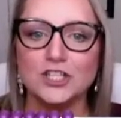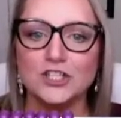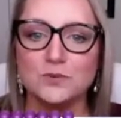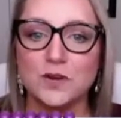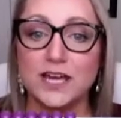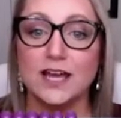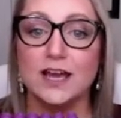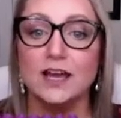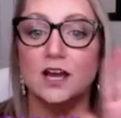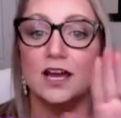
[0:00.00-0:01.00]
doing
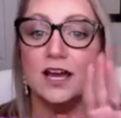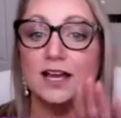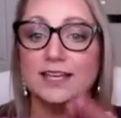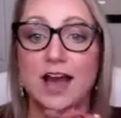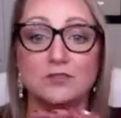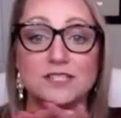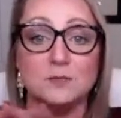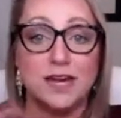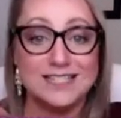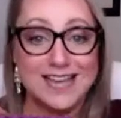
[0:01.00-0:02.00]

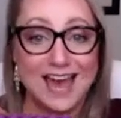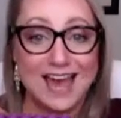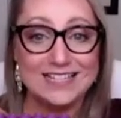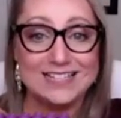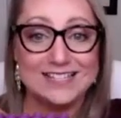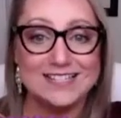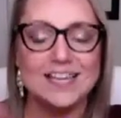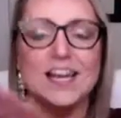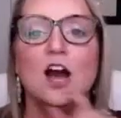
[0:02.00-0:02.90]
counting by tens.